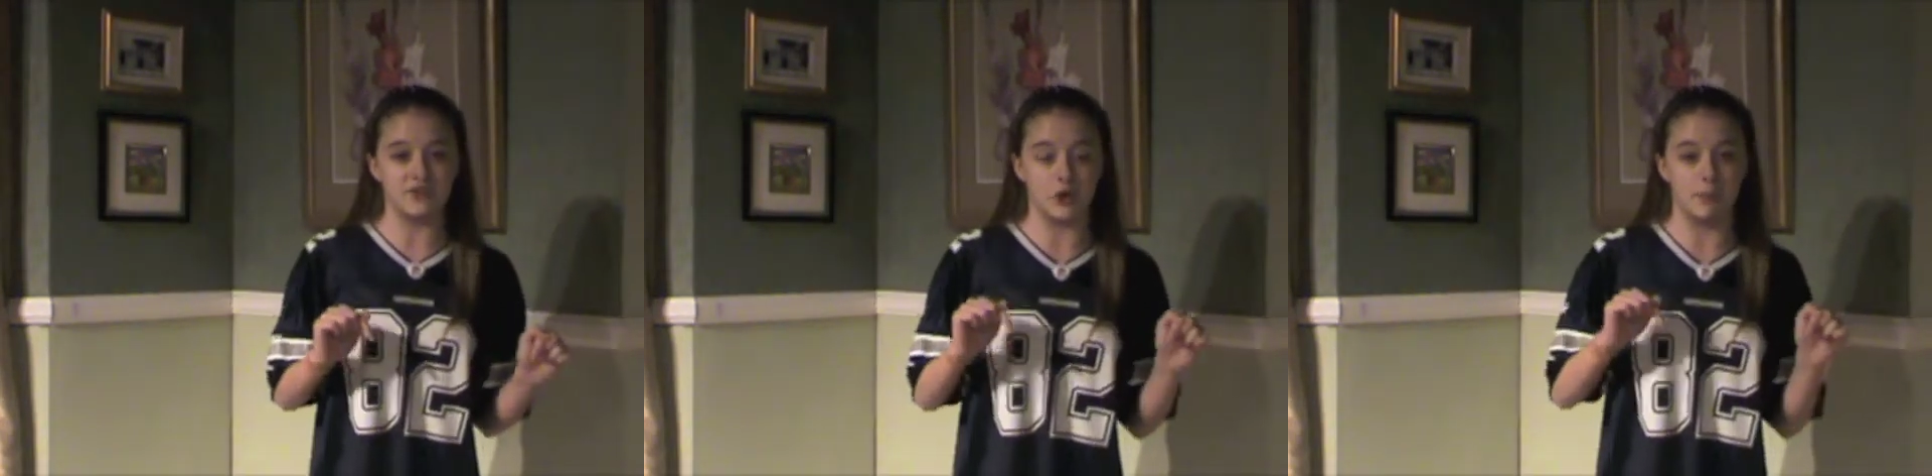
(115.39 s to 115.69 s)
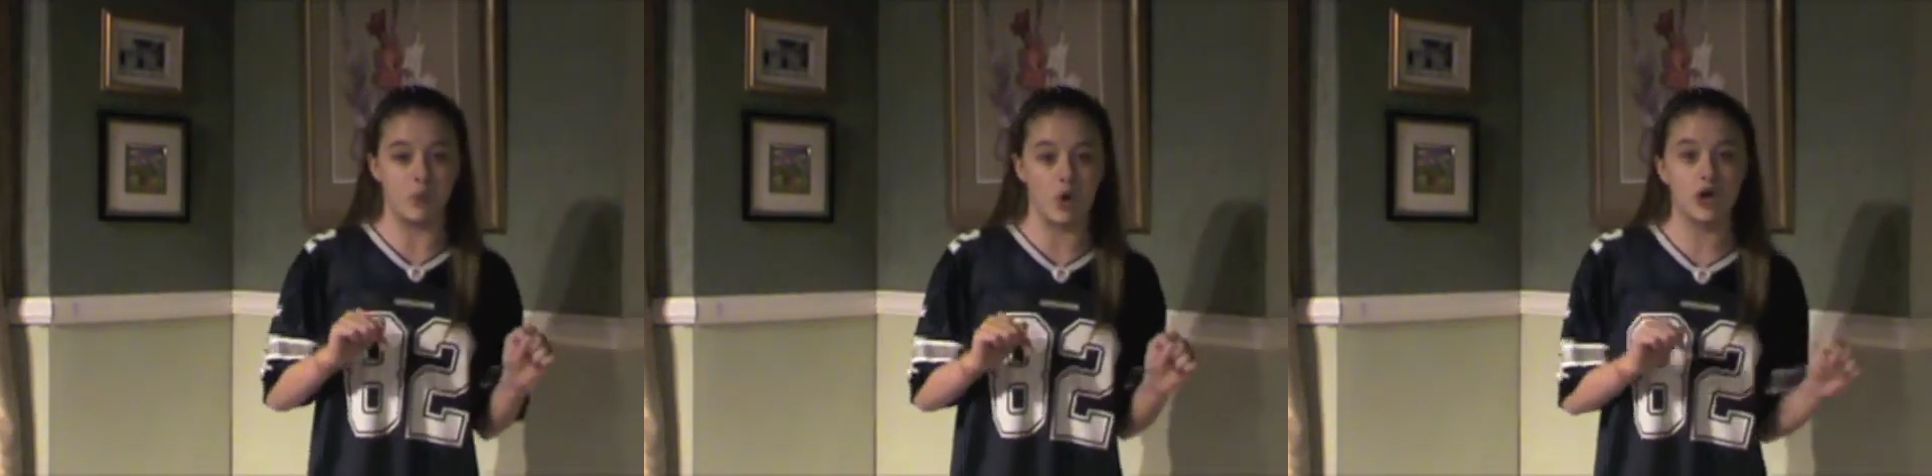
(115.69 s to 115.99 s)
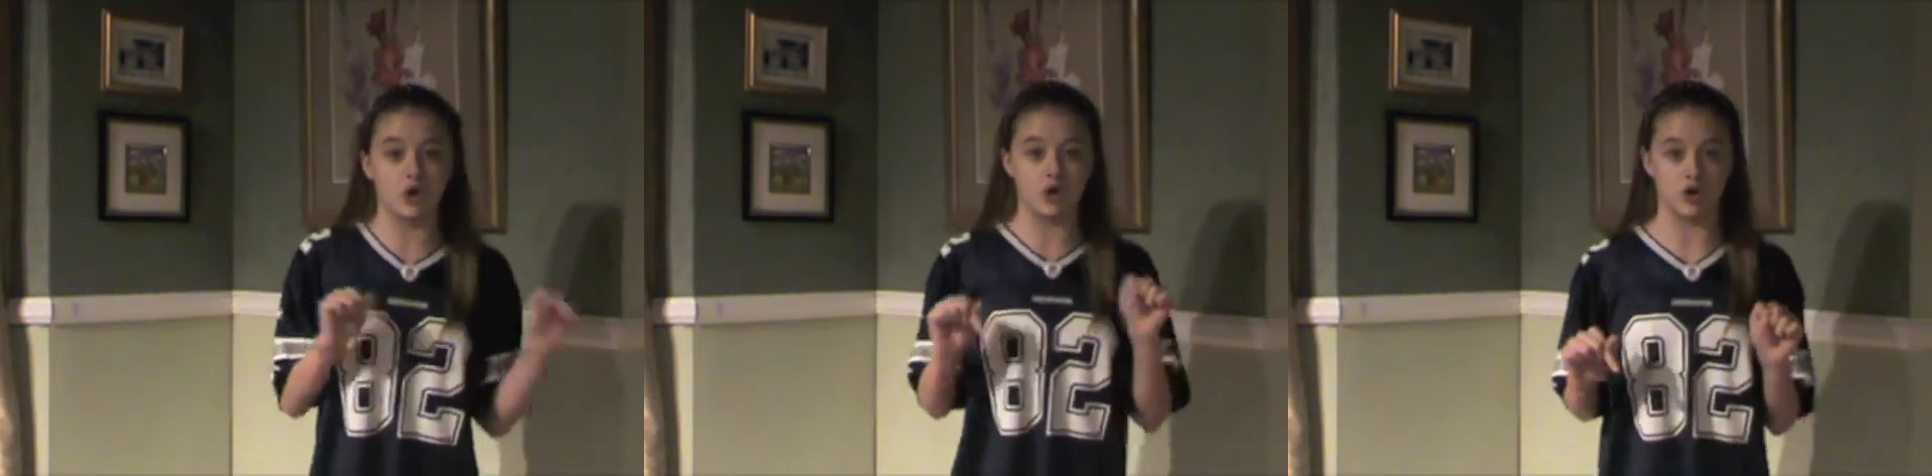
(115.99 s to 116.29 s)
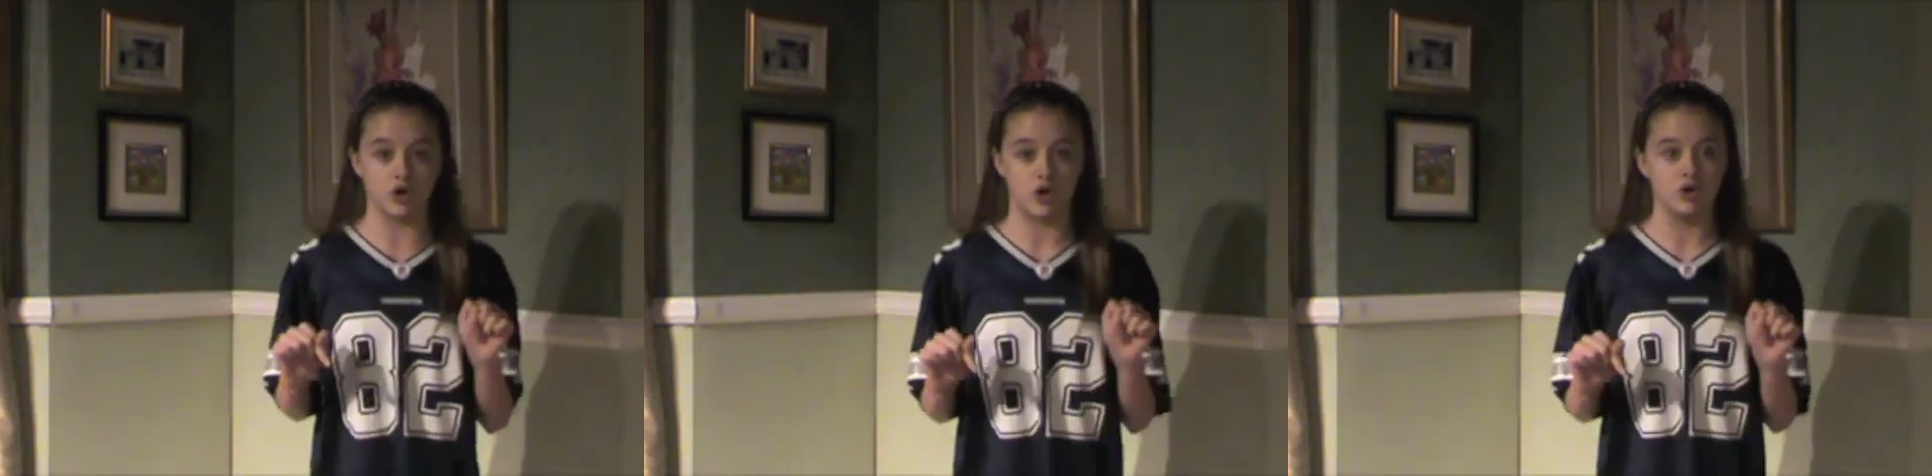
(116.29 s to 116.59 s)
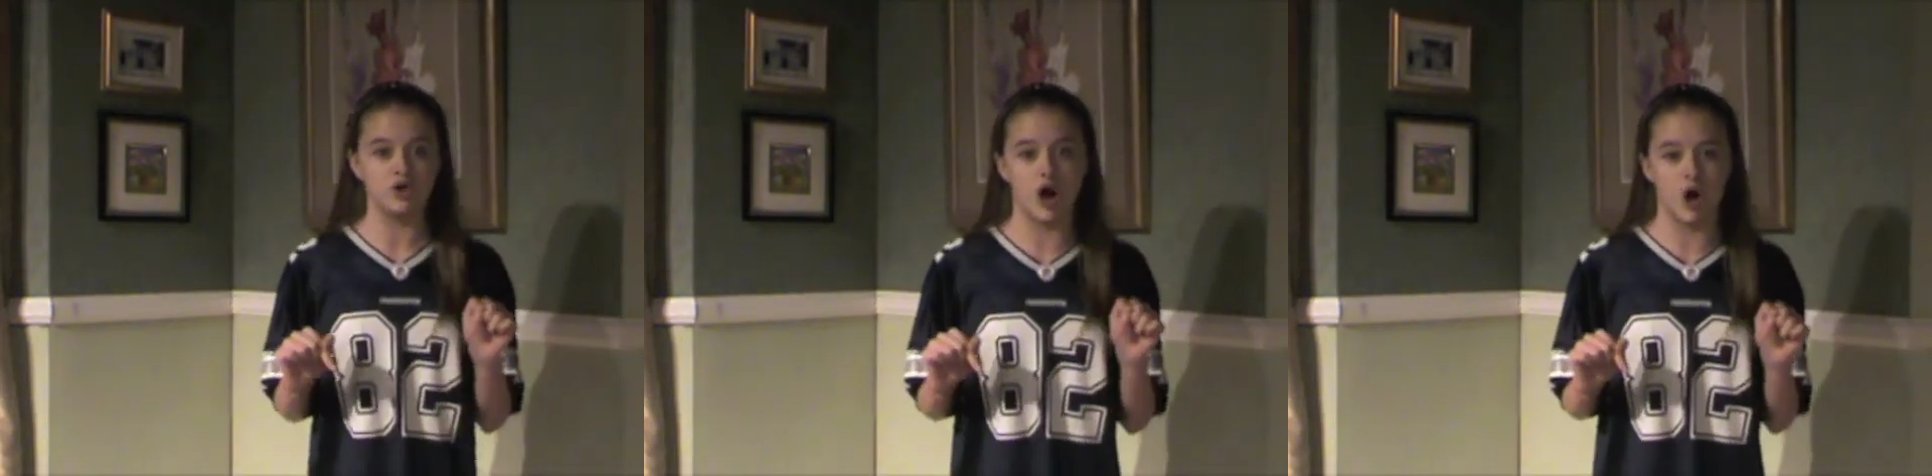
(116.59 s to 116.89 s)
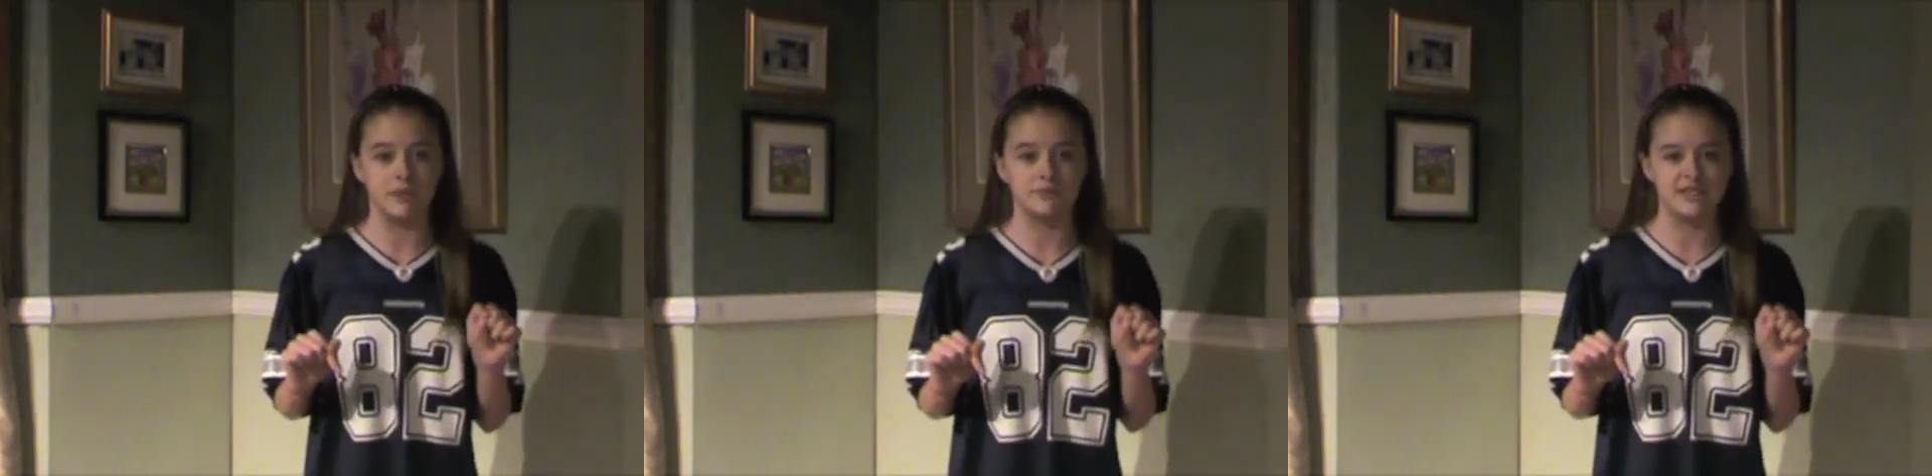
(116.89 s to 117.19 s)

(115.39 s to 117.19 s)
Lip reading: you're a boy or a girl. No, with